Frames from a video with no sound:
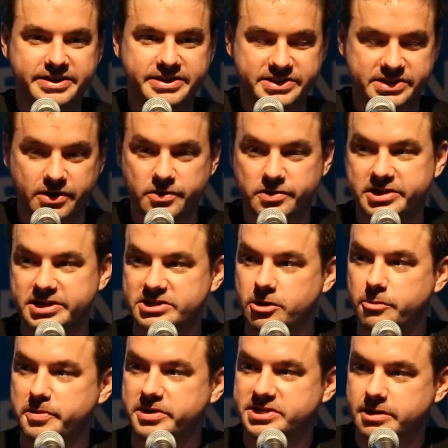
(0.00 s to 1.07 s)
So this
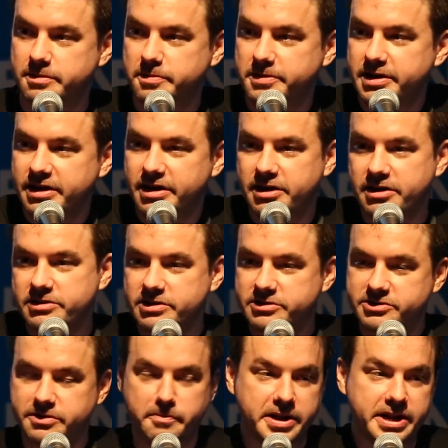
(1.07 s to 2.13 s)
opens up a
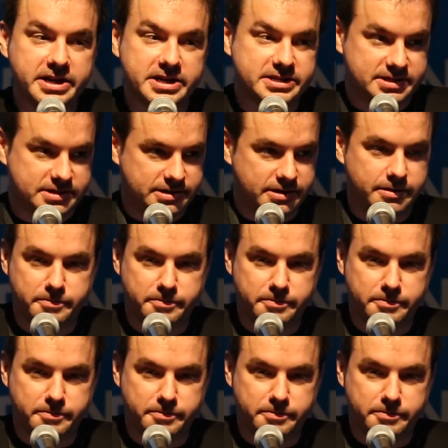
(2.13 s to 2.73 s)
tremendous